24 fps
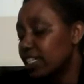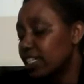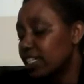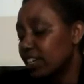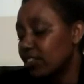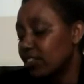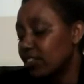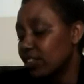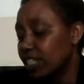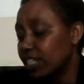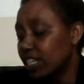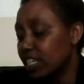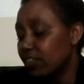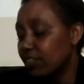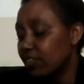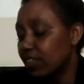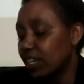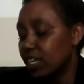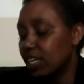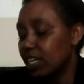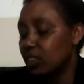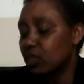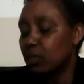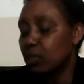integrated
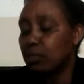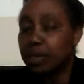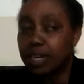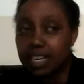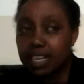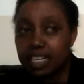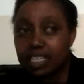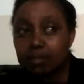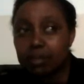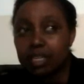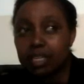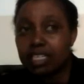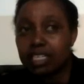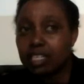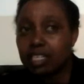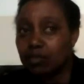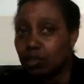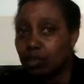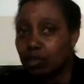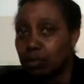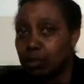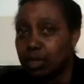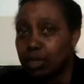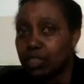financial management
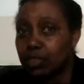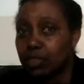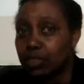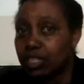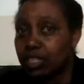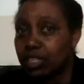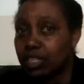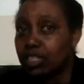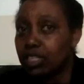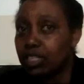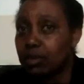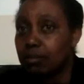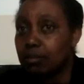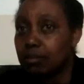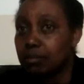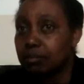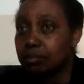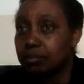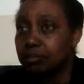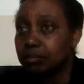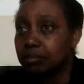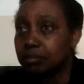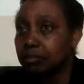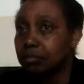information
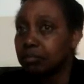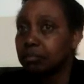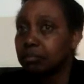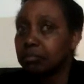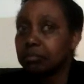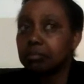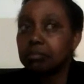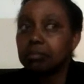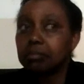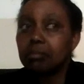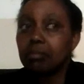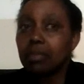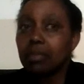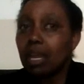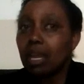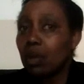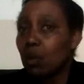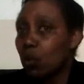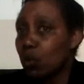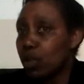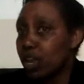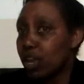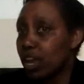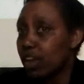system.
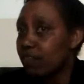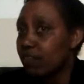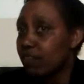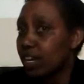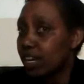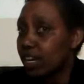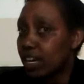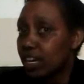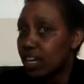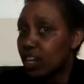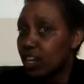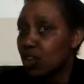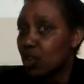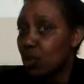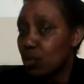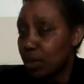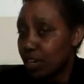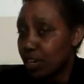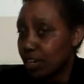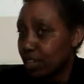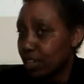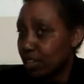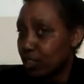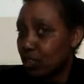We have a
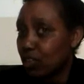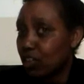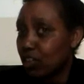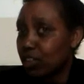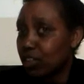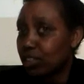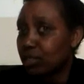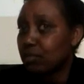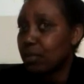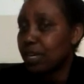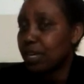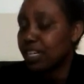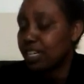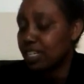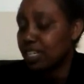human resource